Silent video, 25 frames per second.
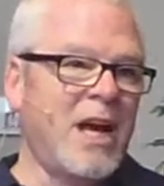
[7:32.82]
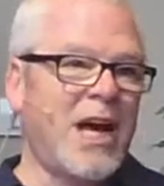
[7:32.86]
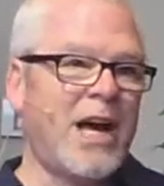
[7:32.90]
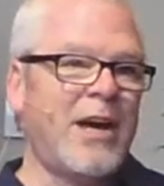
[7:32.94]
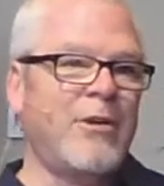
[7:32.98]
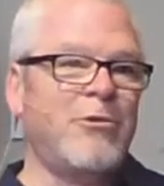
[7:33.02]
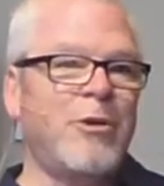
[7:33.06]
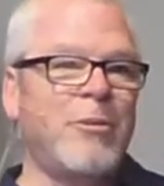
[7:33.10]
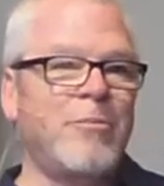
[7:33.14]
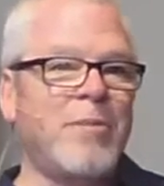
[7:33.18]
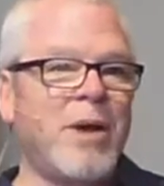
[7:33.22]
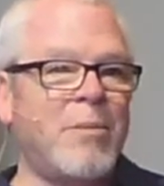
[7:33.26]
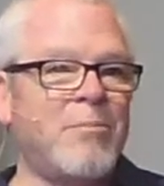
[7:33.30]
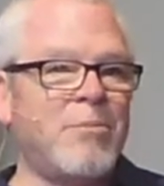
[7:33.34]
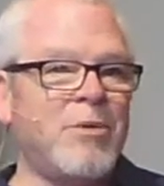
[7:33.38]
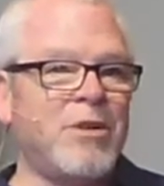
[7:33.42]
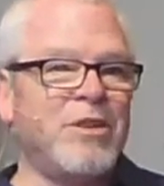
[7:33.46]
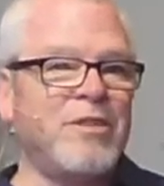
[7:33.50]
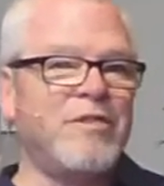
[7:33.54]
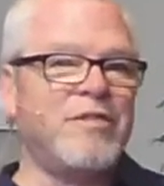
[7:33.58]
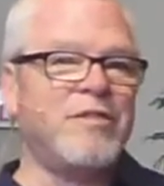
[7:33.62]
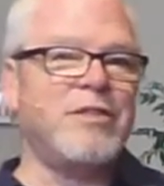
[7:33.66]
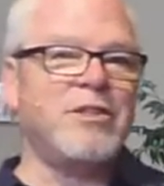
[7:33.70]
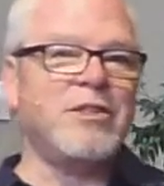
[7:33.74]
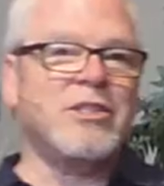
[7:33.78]
I remember
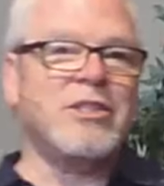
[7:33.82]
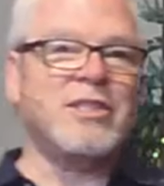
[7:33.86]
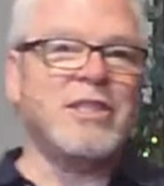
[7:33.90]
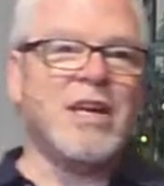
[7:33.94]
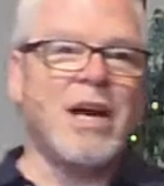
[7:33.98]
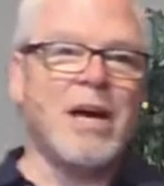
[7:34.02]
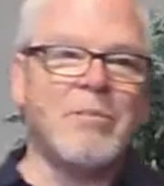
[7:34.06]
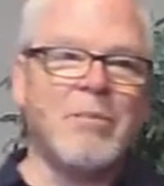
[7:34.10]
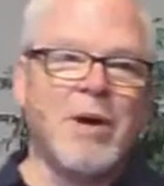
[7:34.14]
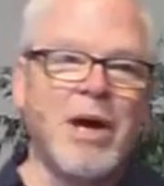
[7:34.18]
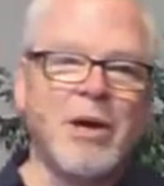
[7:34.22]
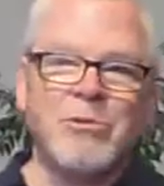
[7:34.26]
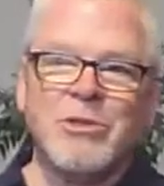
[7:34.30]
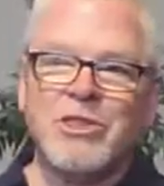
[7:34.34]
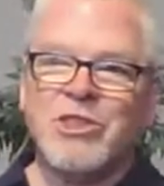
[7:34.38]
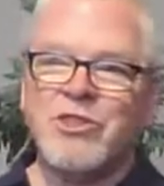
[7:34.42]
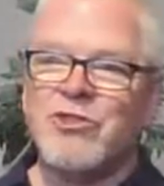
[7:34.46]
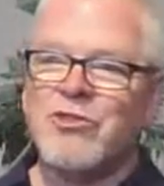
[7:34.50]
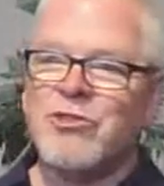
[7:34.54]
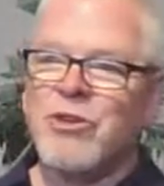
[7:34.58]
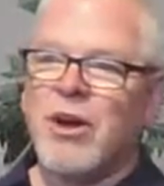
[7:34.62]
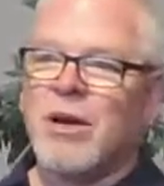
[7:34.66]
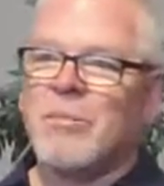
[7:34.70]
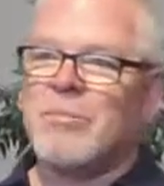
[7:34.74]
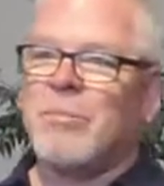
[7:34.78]
the first time I was
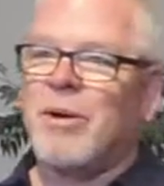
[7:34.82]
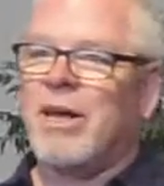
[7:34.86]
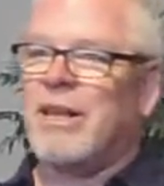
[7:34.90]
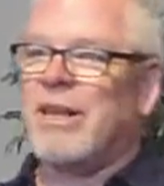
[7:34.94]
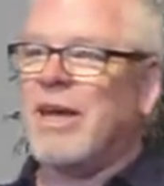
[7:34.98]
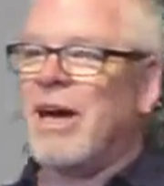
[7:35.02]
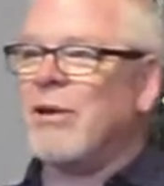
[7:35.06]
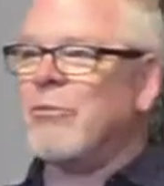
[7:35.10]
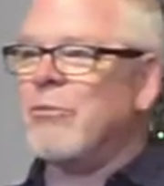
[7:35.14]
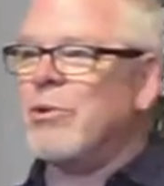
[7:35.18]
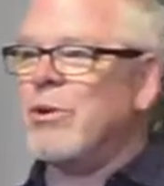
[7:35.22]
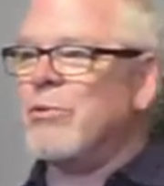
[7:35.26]
struck by that.